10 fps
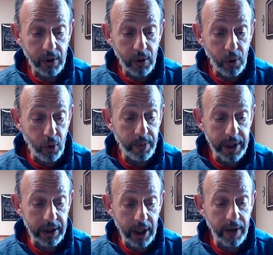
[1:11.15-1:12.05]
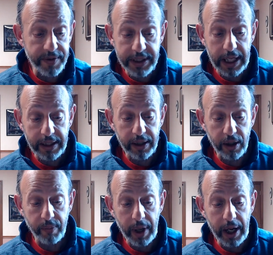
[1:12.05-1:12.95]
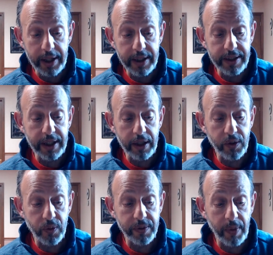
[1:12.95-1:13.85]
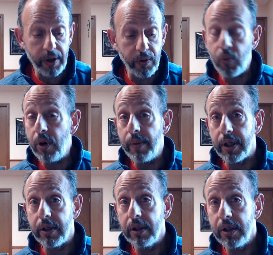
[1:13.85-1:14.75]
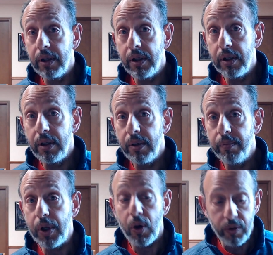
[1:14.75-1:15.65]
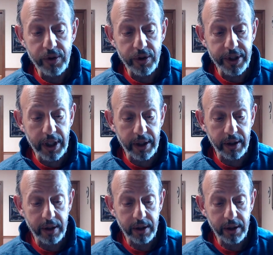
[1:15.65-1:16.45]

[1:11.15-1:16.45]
whom he loved standing nearby, he said to his mother, "Woman, behold your son."